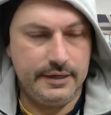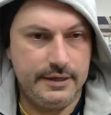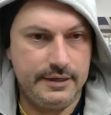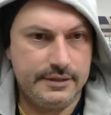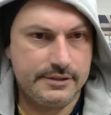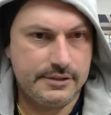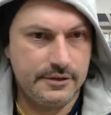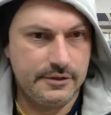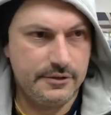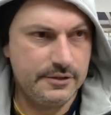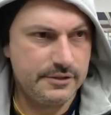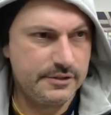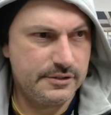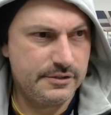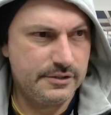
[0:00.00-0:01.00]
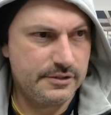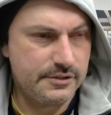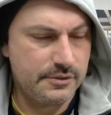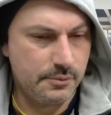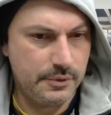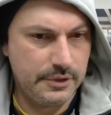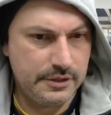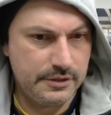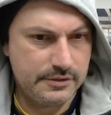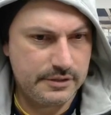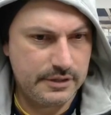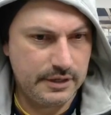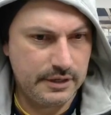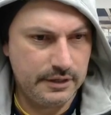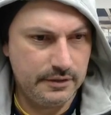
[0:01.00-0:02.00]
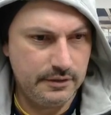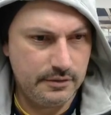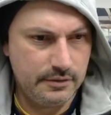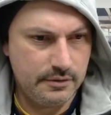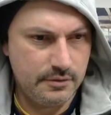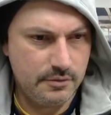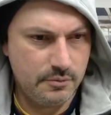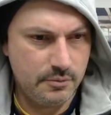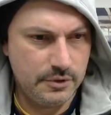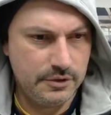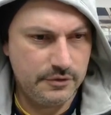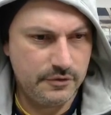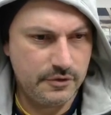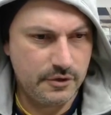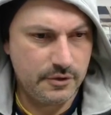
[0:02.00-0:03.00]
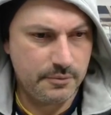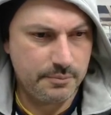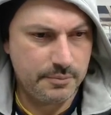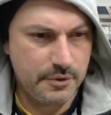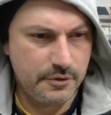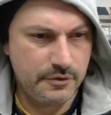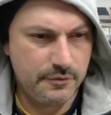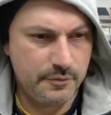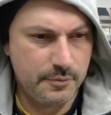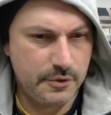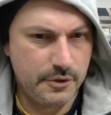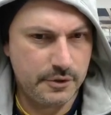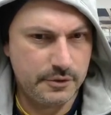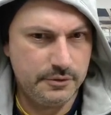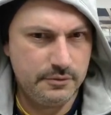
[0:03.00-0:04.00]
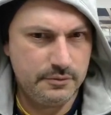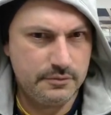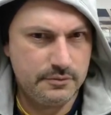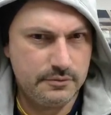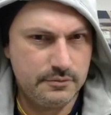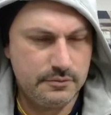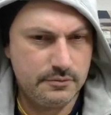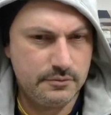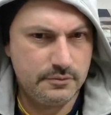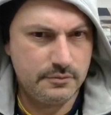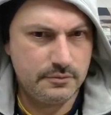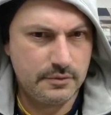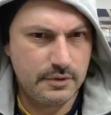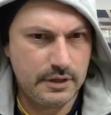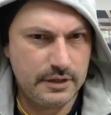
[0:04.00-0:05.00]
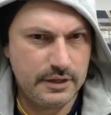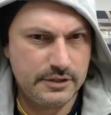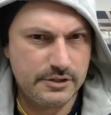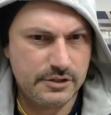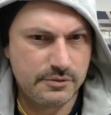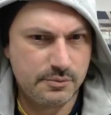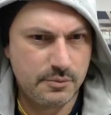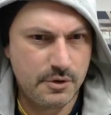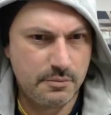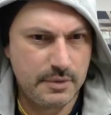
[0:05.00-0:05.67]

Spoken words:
So this is just the weirdest thing when you've got both of them on and they just won't